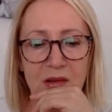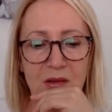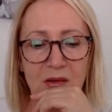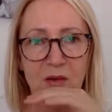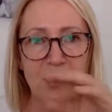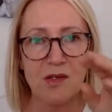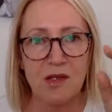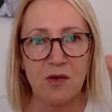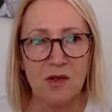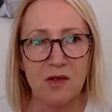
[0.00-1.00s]
All those
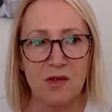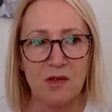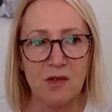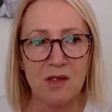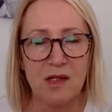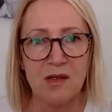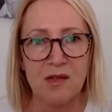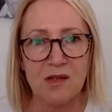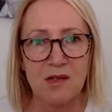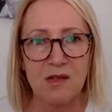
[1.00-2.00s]
areas, the
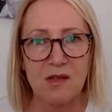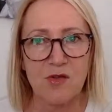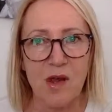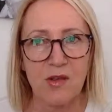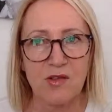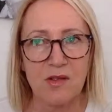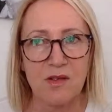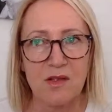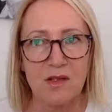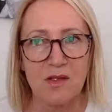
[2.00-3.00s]
D's,
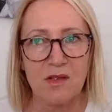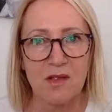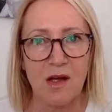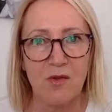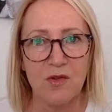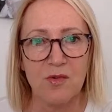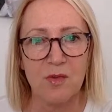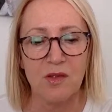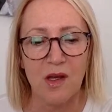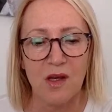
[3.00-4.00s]
distractions,
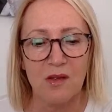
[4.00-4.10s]
discouragement,